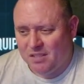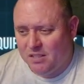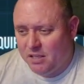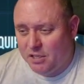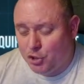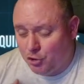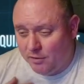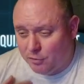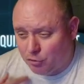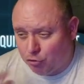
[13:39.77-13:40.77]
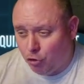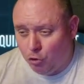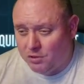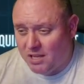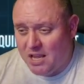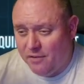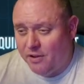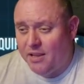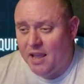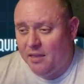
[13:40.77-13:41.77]
They've struggled to even
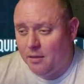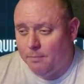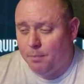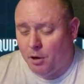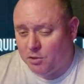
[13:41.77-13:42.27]
get the bot